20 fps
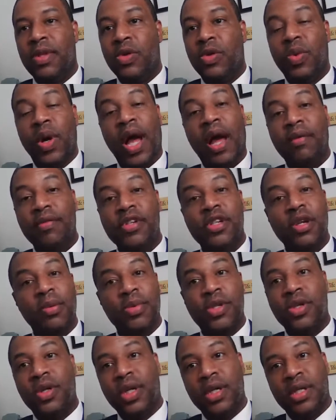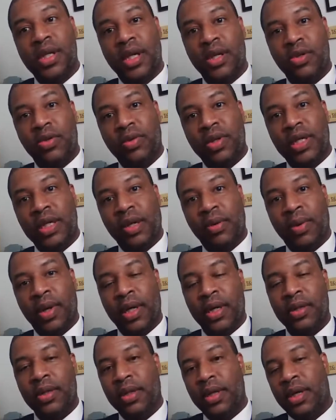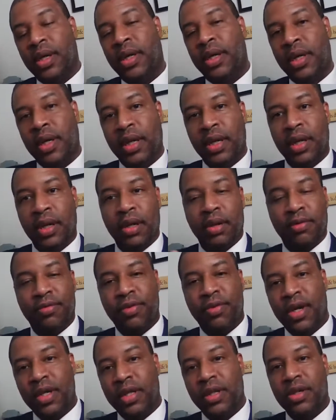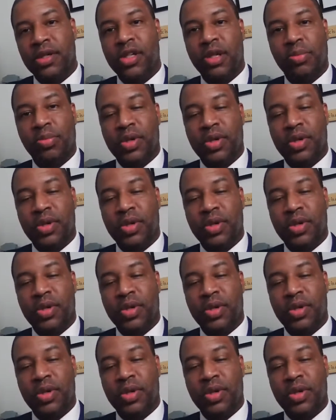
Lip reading: who have some students that do really well, and then another 40 or so